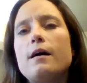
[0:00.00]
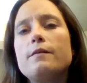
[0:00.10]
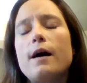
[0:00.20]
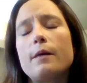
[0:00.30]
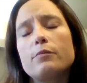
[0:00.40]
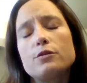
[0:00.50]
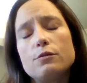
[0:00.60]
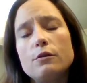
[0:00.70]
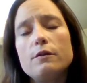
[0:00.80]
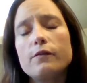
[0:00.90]

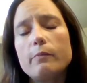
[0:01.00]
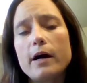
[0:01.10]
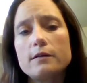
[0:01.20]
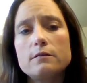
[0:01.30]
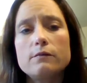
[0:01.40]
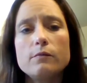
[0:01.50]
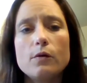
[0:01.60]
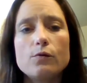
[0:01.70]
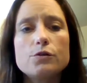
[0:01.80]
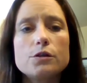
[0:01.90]
opportunity for positive
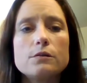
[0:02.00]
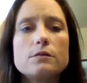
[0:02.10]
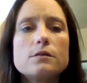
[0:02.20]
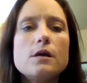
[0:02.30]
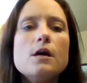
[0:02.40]
emotions.